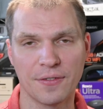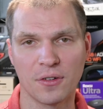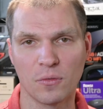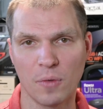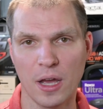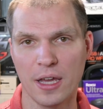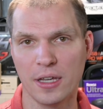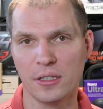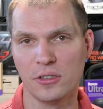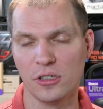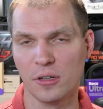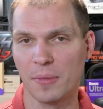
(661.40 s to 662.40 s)
different
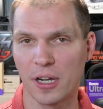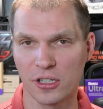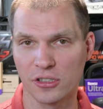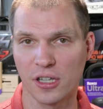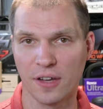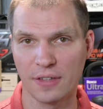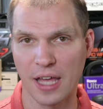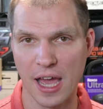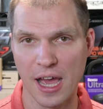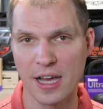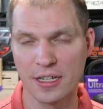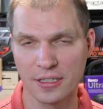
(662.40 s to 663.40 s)
ways. You know, Microsoft
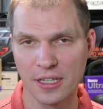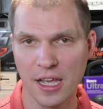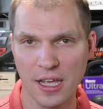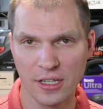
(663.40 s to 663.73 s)
has